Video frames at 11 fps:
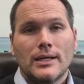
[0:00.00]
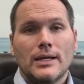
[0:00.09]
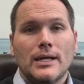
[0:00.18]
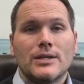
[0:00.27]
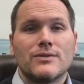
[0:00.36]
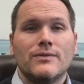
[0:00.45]

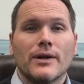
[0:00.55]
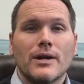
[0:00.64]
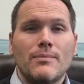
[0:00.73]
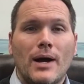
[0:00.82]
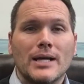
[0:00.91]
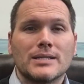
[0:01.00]
It's very
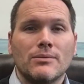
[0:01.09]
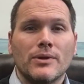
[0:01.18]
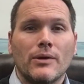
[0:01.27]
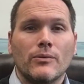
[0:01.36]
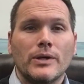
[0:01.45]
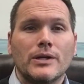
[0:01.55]
possible
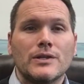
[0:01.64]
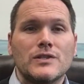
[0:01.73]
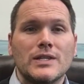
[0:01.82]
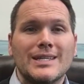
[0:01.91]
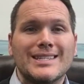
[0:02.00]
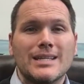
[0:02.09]
that we could
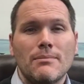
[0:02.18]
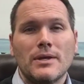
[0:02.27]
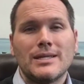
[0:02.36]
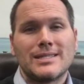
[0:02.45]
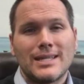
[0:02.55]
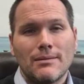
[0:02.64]
see something
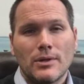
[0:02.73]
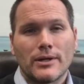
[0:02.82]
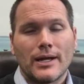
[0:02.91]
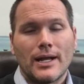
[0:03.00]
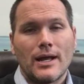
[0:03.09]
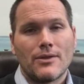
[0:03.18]
similar
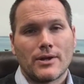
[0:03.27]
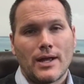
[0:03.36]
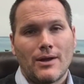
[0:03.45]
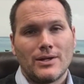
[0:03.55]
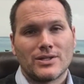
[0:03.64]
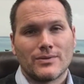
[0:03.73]
in other
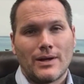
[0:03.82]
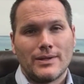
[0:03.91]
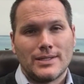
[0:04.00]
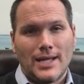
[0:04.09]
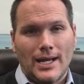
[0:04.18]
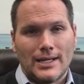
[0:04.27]
counties around the
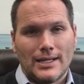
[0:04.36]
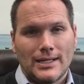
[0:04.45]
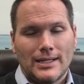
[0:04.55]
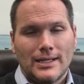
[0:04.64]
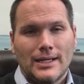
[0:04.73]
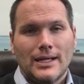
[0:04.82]
state.
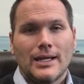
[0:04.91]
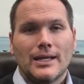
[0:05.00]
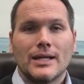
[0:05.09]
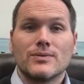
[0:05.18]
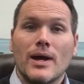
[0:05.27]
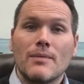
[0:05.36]

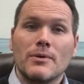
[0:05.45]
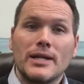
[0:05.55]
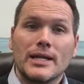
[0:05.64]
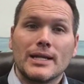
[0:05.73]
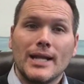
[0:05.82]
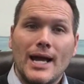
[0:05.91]
That's why I
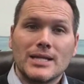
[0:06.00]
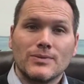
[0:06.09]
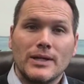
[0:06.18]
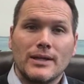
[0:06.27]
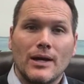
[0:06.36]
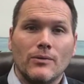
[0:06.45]
predicted last
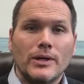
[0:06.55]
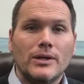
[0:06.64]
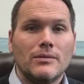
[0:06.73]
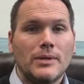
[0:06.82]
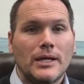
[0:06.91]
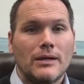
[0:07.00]
week that we
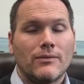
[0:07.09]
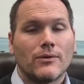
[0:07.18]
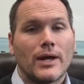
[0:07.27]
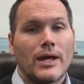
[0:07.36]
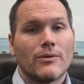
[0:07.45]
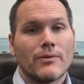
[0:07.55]
could be in for
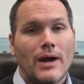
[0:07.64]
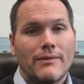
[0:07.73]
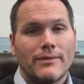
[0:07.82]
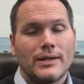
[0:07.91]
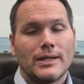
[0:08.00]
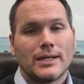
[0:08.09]
a
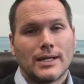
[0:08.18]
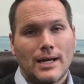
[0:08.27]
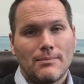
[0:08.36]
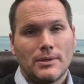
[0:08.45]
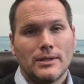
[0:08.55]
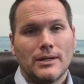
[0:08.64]
rough
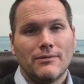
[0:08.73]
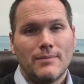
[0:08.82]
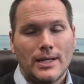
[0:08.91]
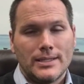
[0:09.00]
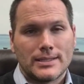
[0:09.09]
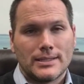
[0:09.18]
couple of
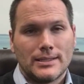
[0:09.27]
months.